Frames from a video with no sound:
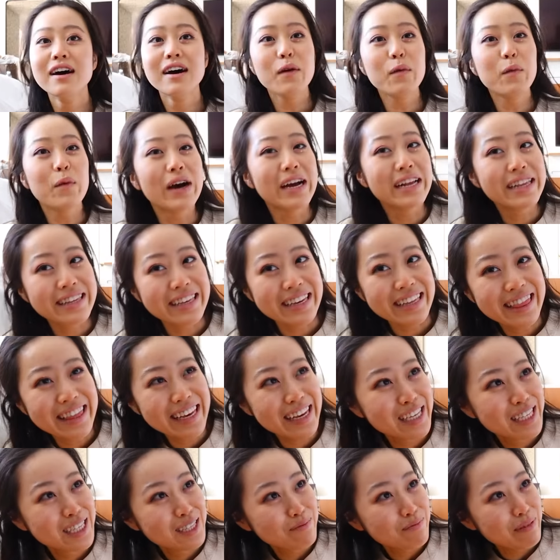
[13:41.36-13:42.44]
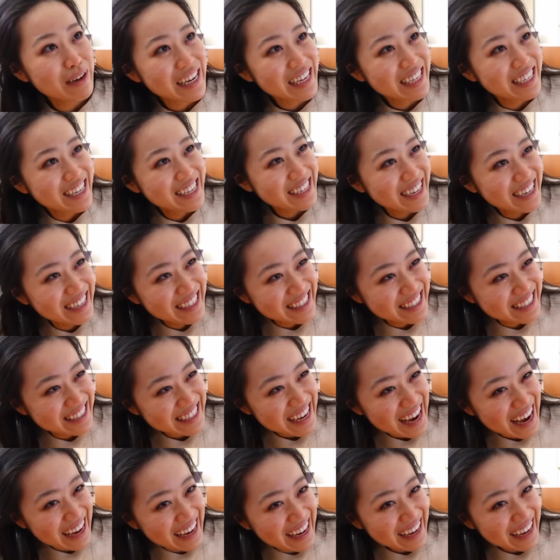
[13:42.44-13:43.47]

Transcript: What did this say?